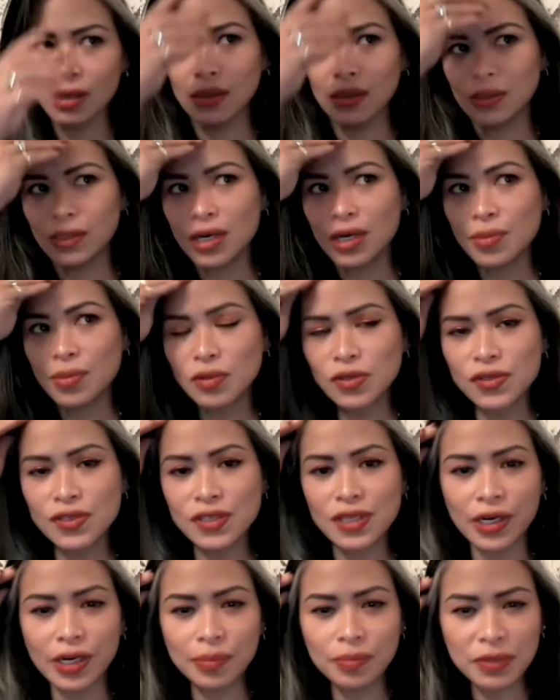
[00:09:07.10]
couples
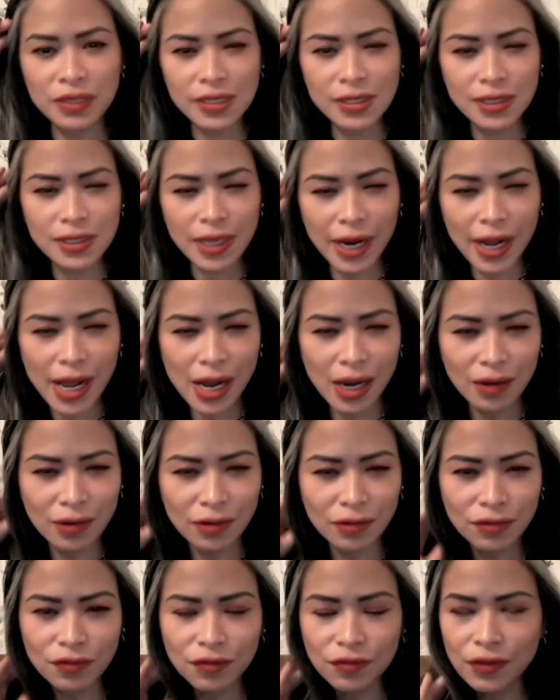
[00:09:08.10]
therapists that
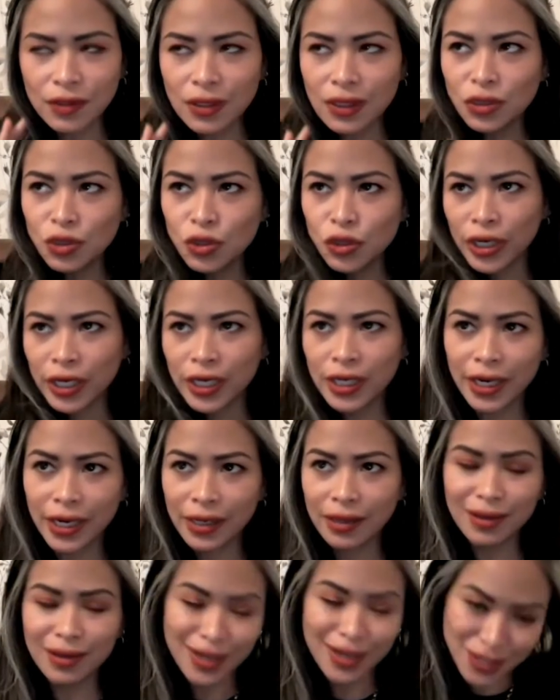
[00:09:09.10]
have
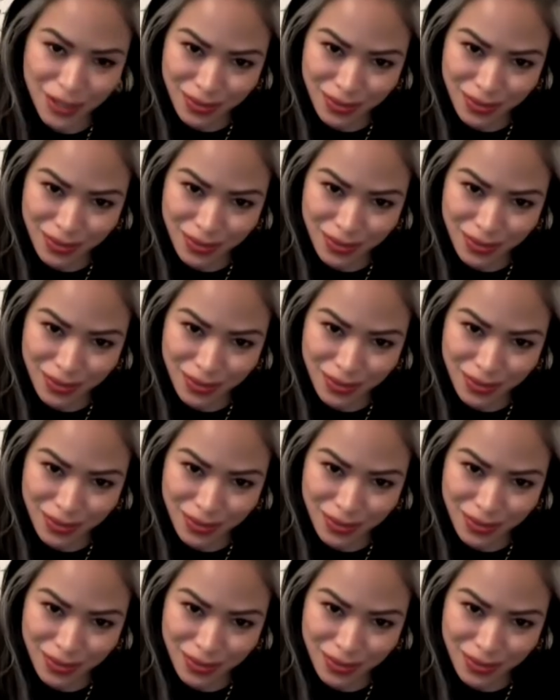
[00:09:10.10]
training,